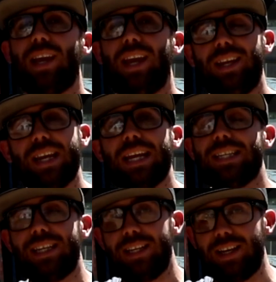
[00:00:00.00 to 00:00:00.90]
a
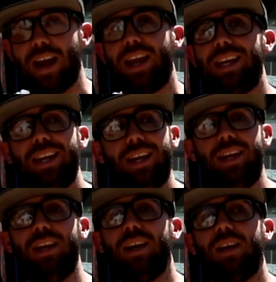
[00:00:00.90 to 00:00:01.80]

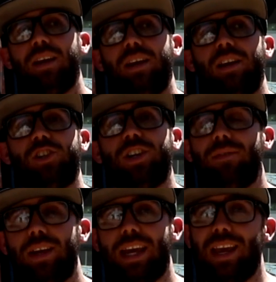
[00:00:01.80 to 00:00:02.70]
1990
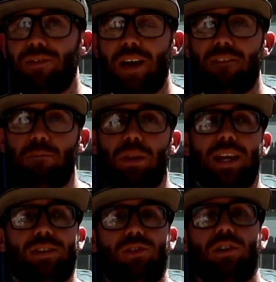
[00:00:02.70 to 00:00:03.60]
Chevy K5
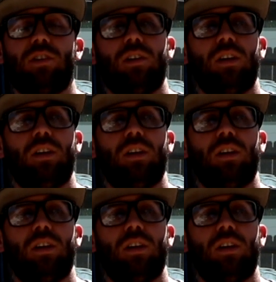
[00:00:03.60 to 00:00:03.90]
Blazer.